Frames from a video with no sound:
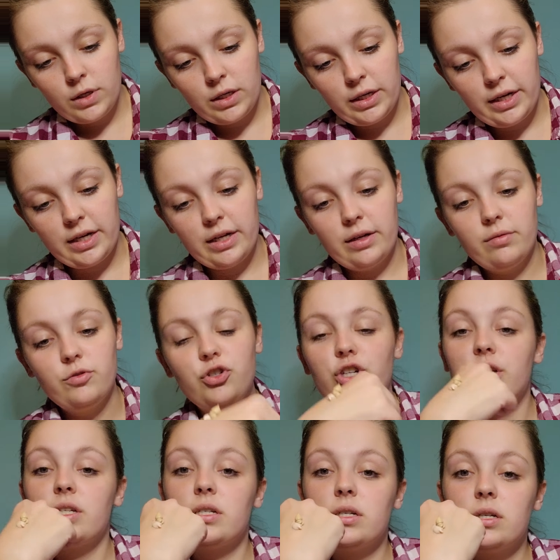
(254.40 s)
And again,
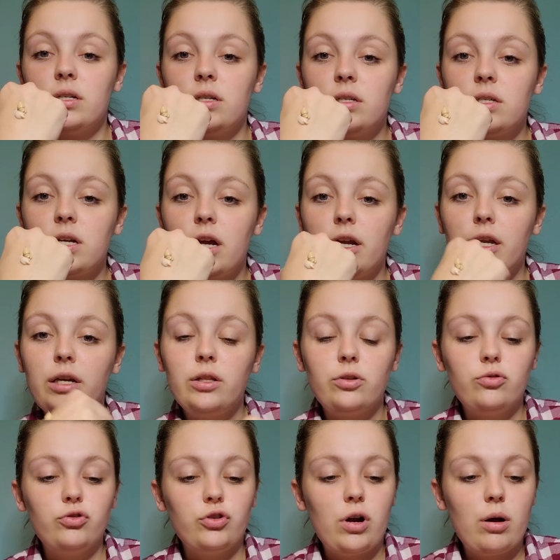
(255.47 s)
just tiny
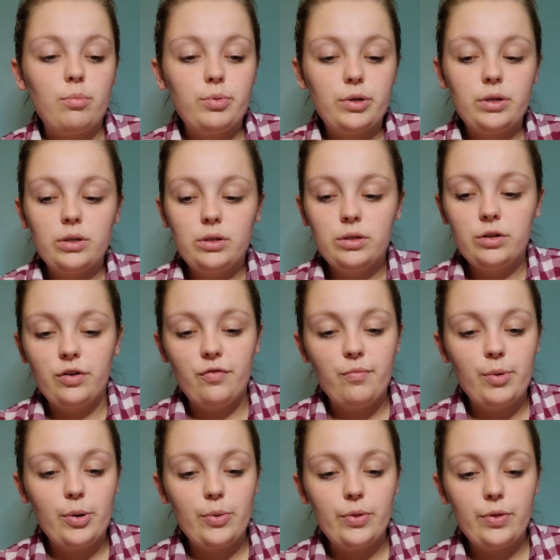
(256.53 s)
little drop of
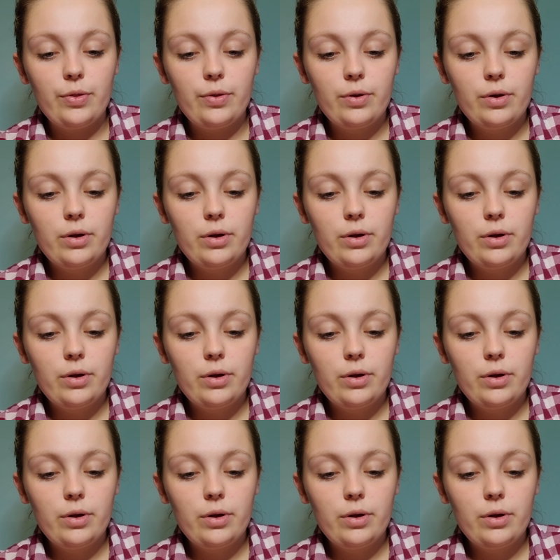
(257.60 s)
both.